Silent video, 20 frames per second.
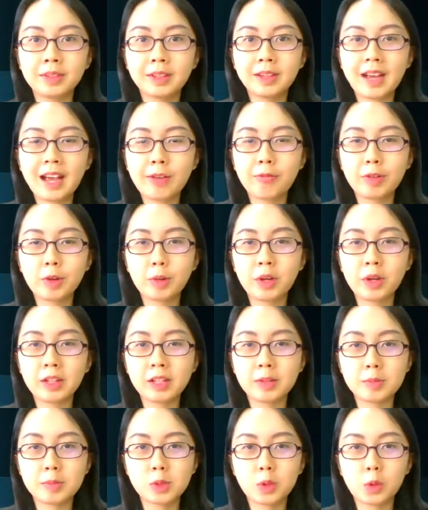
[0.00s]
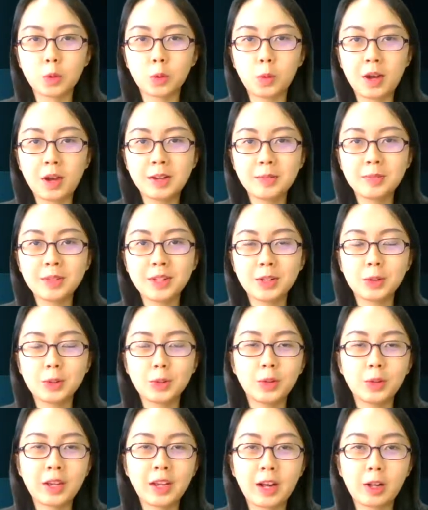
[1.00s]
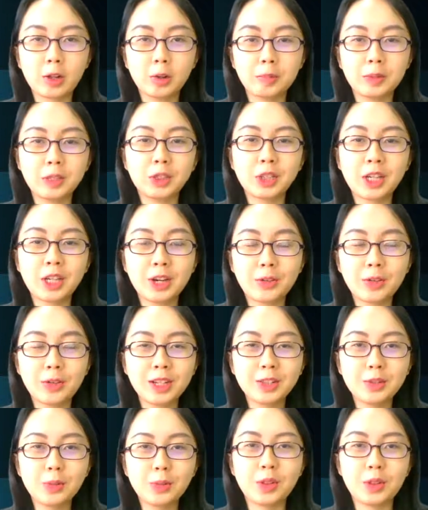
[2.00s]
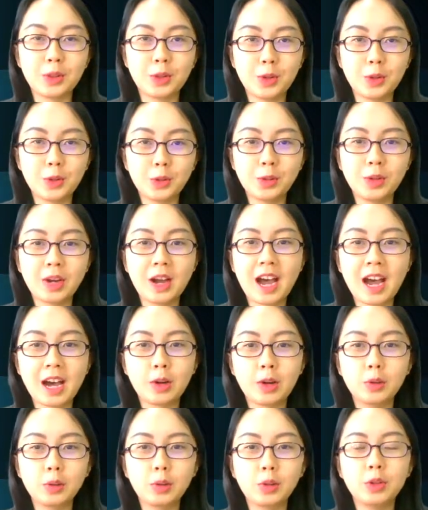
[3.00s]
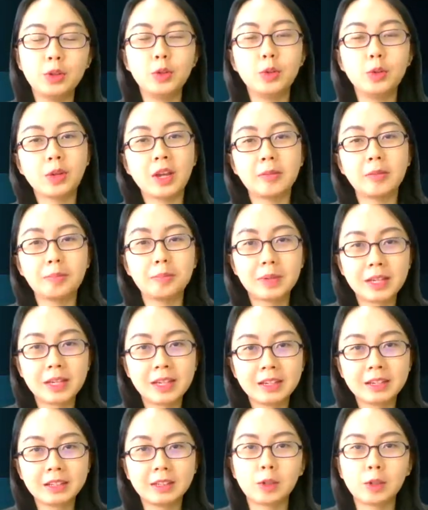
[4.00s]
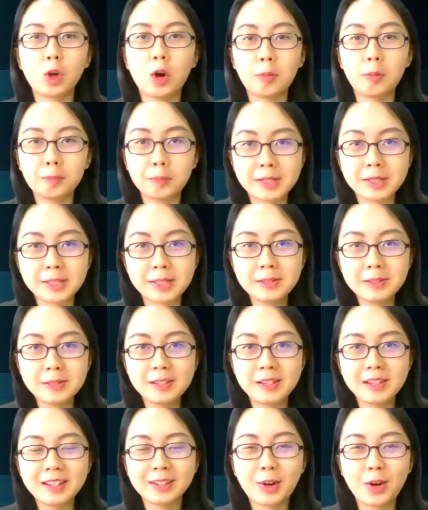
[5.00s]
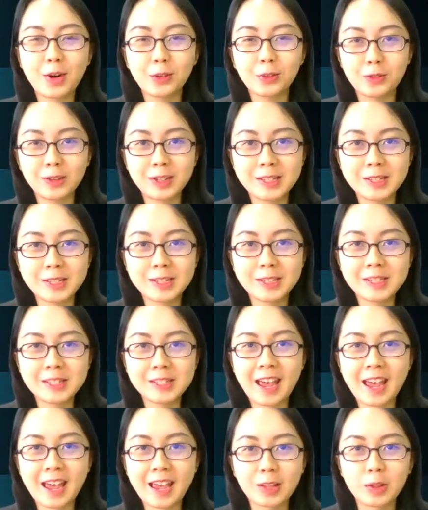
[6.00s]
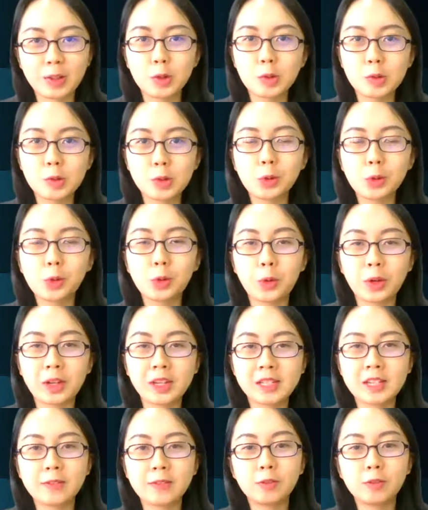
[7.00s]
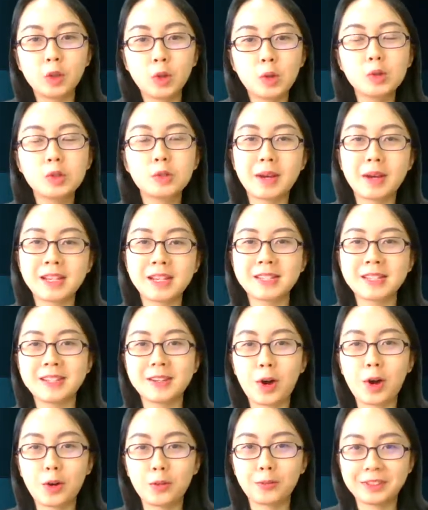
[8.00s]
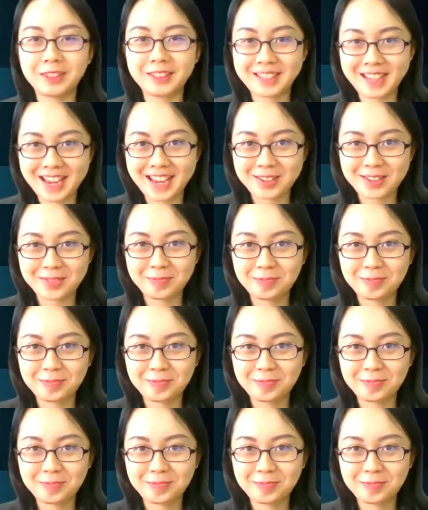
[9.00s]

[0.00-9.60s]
Hi everyone, I'm Sokhwa. Today I'll be sharing with you how you can be a competent, confident, and also creative Toastmaster of the day.